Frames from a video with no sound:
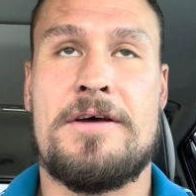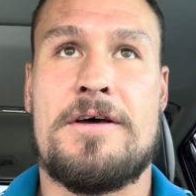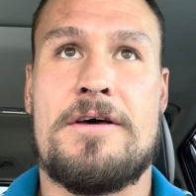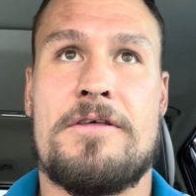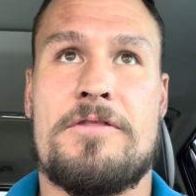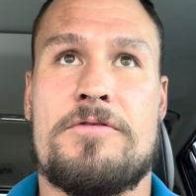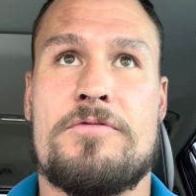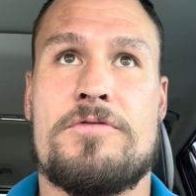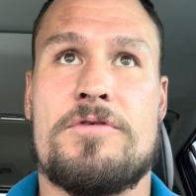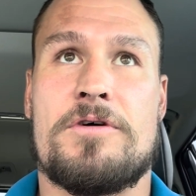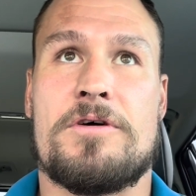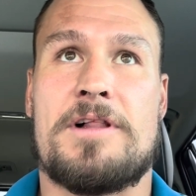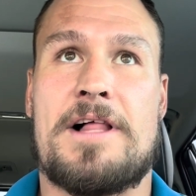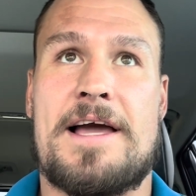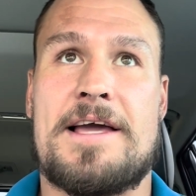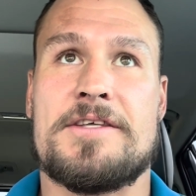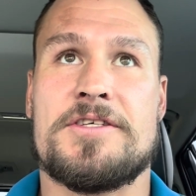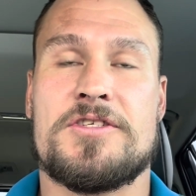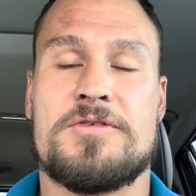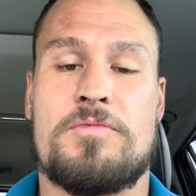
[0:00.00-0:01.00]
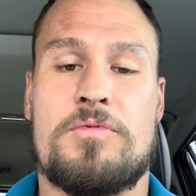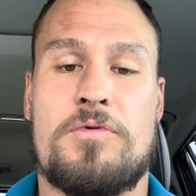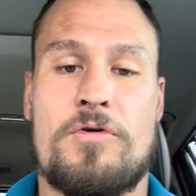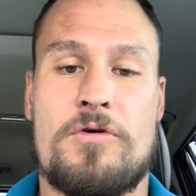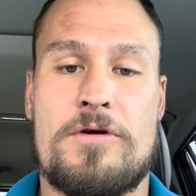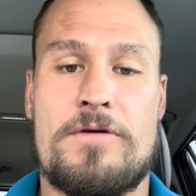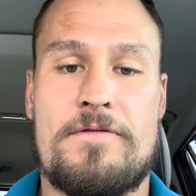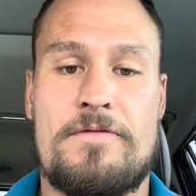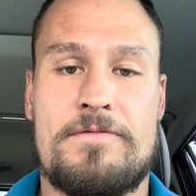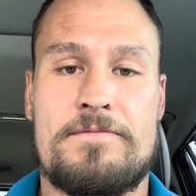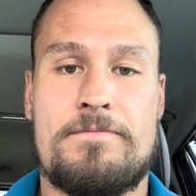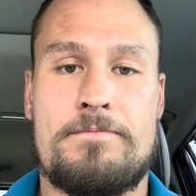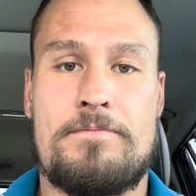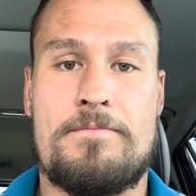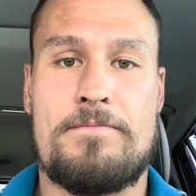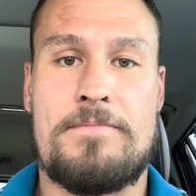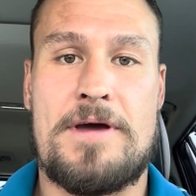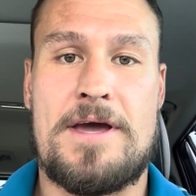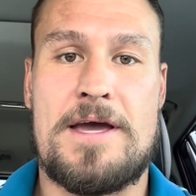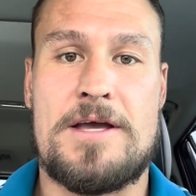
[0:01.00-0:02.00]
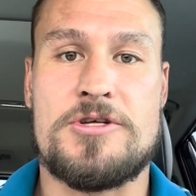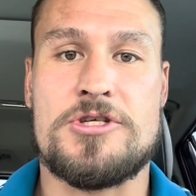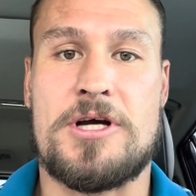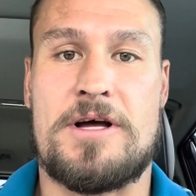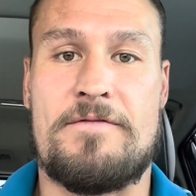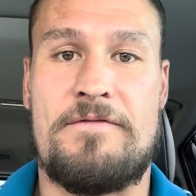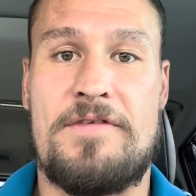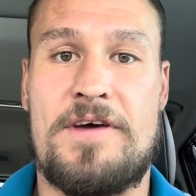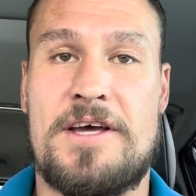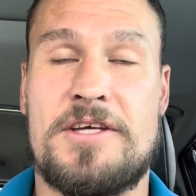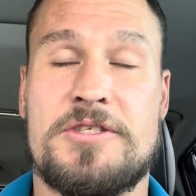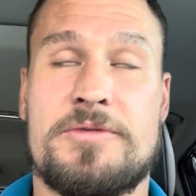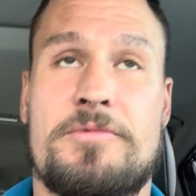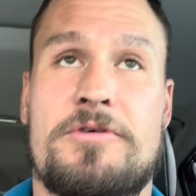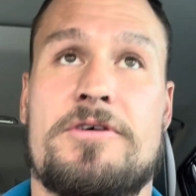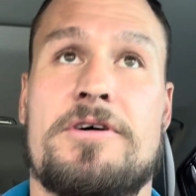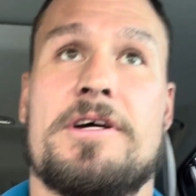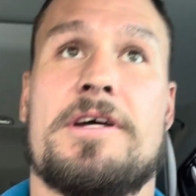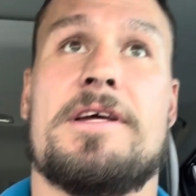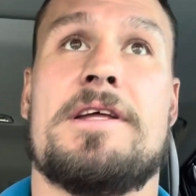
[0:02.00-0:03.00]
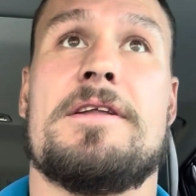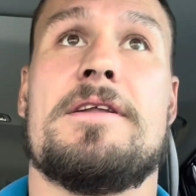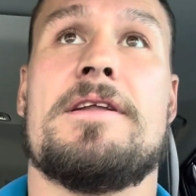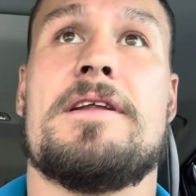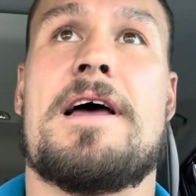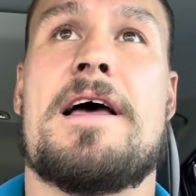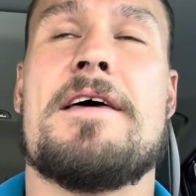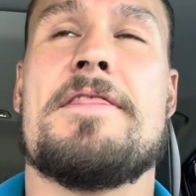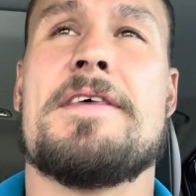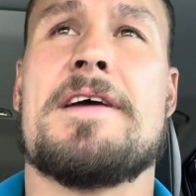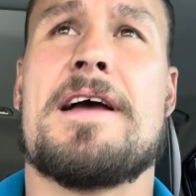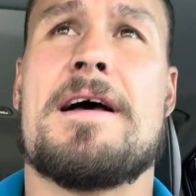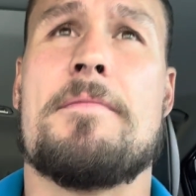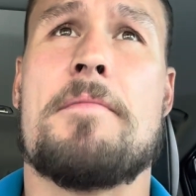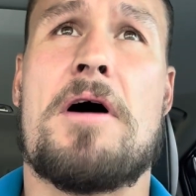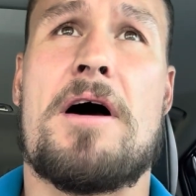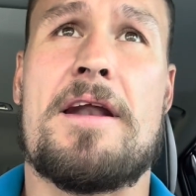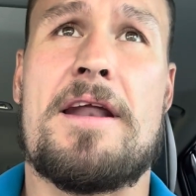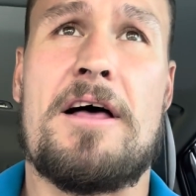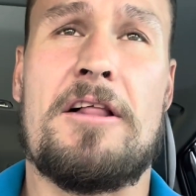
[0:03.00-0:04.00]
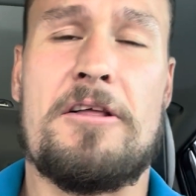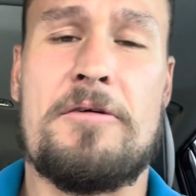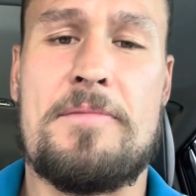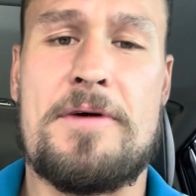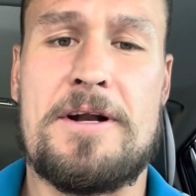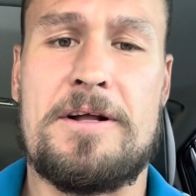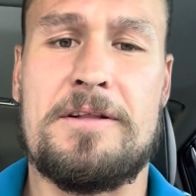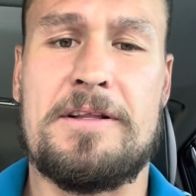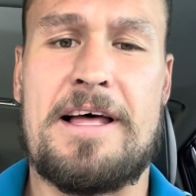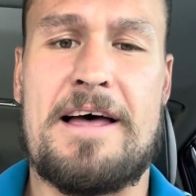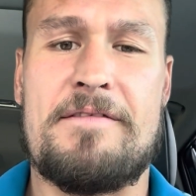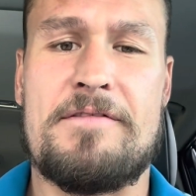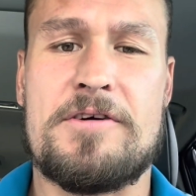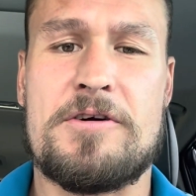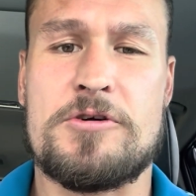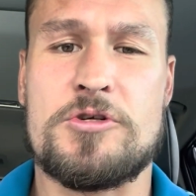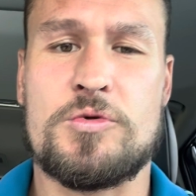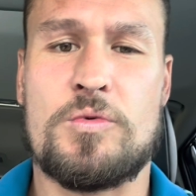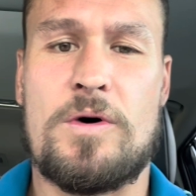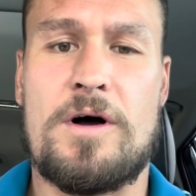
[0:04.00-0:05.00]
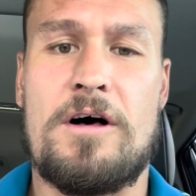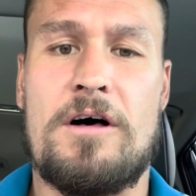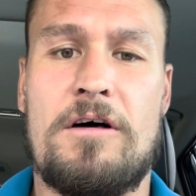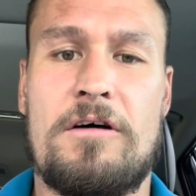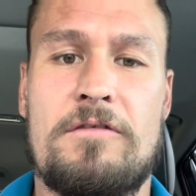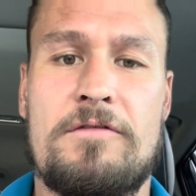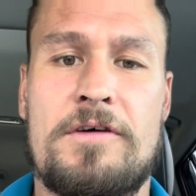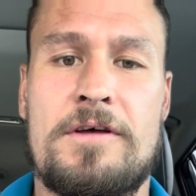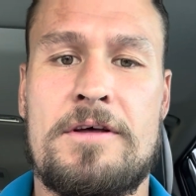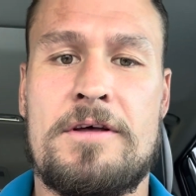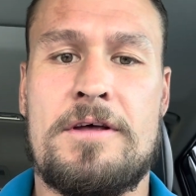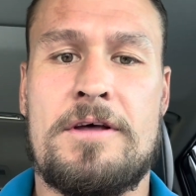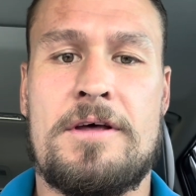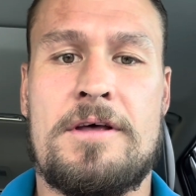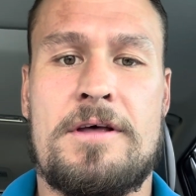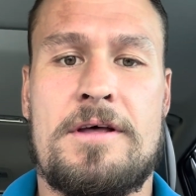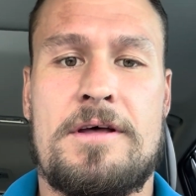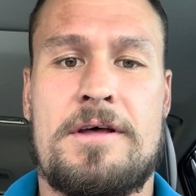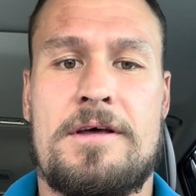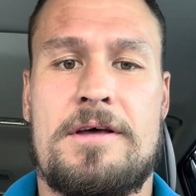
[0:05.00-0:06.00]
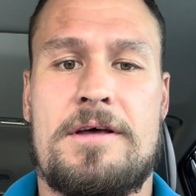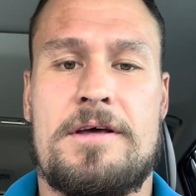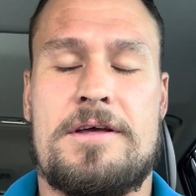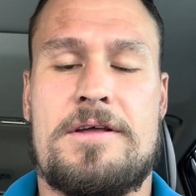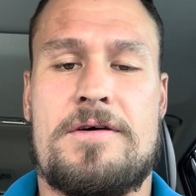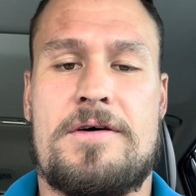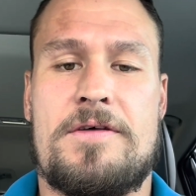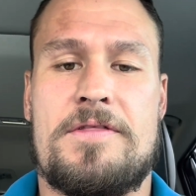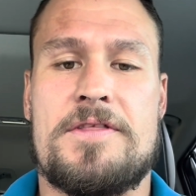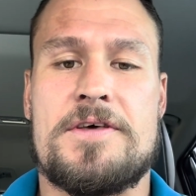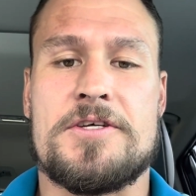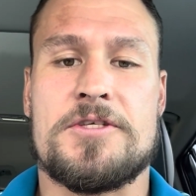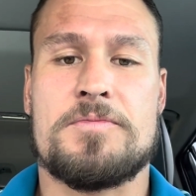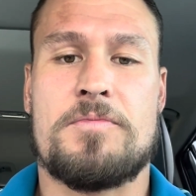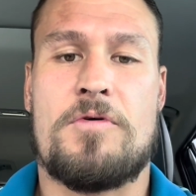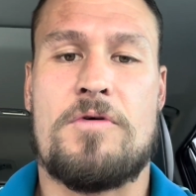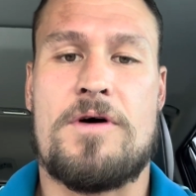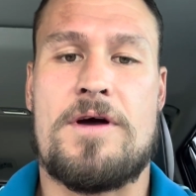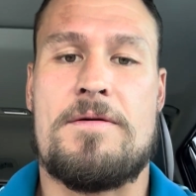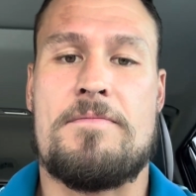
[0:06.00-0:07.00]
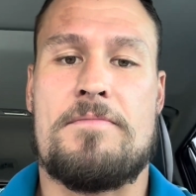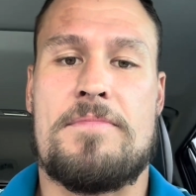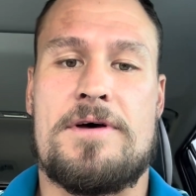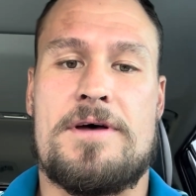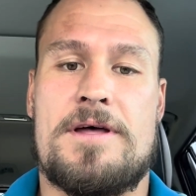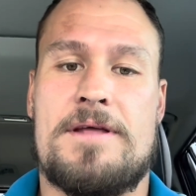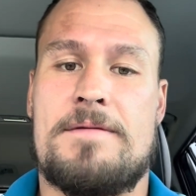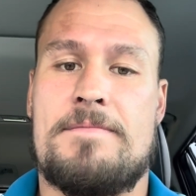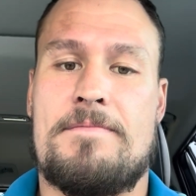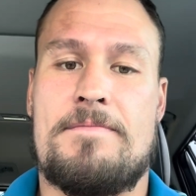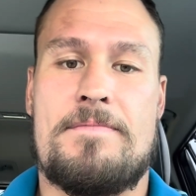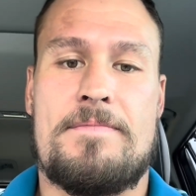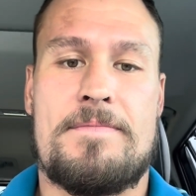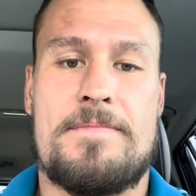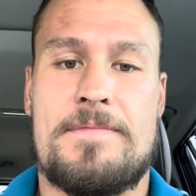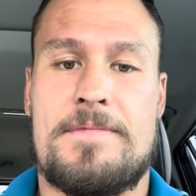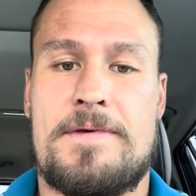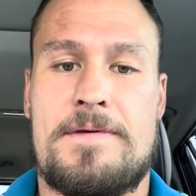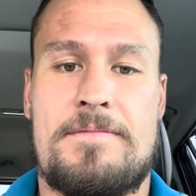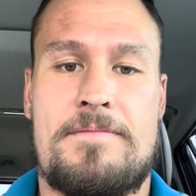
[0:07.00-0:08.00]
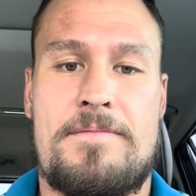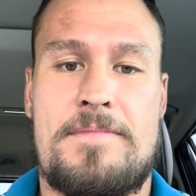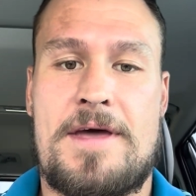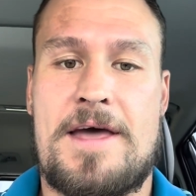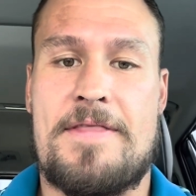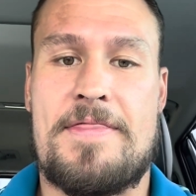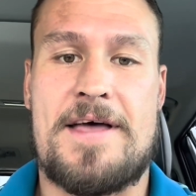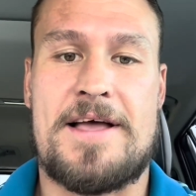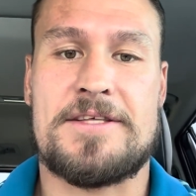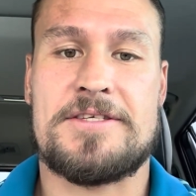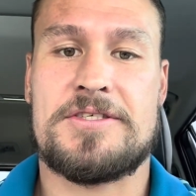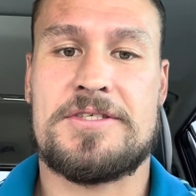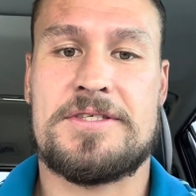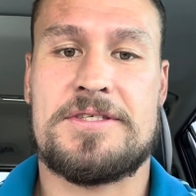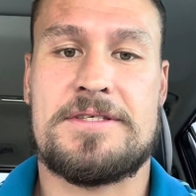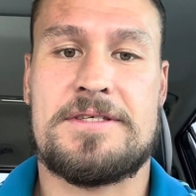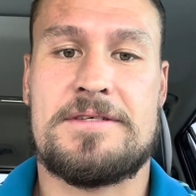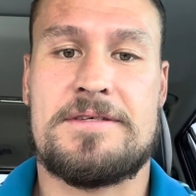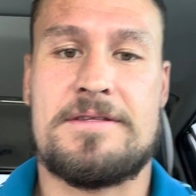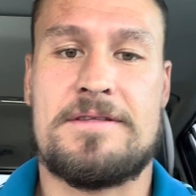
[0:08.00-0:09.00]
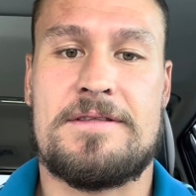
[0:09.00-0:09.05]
through the client support page on Facebook, and I think I'm on element 11 or 12 at this point. But man, that's